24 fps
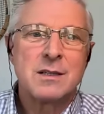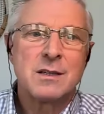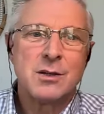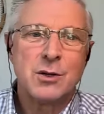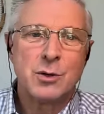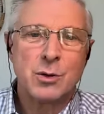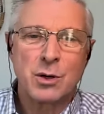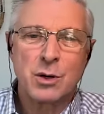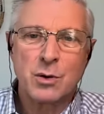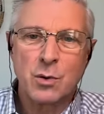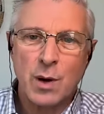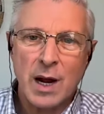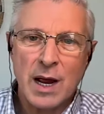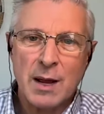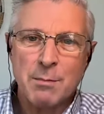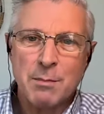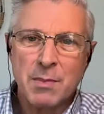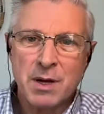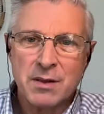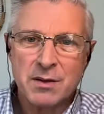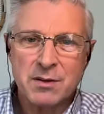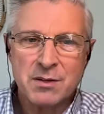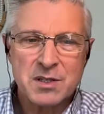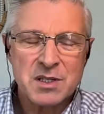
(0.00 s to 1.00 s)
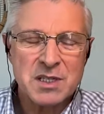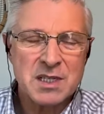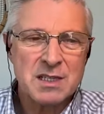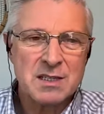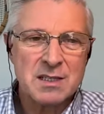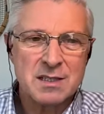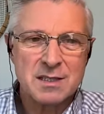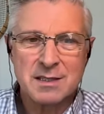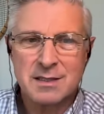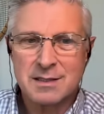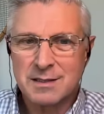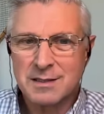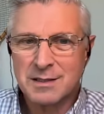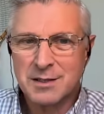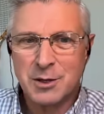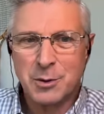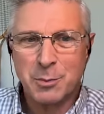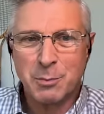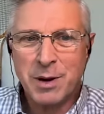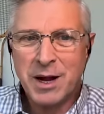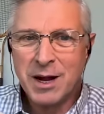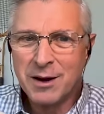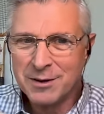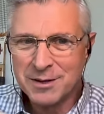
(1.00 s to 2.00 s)
your grandmother sees it, your
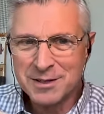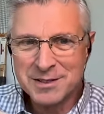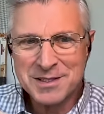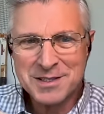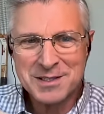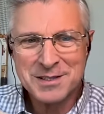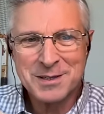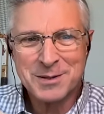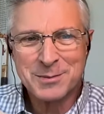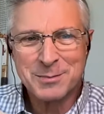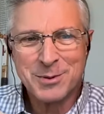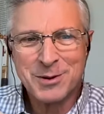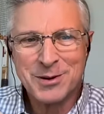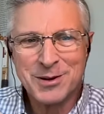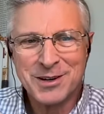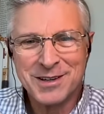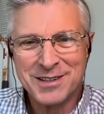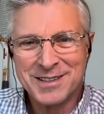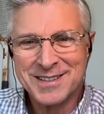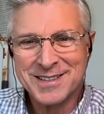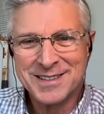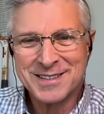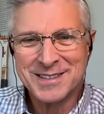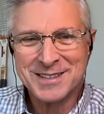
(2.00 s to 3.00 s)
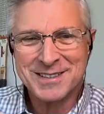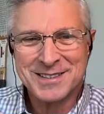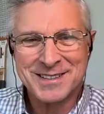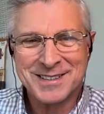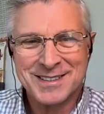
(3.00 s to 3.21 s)
parents to the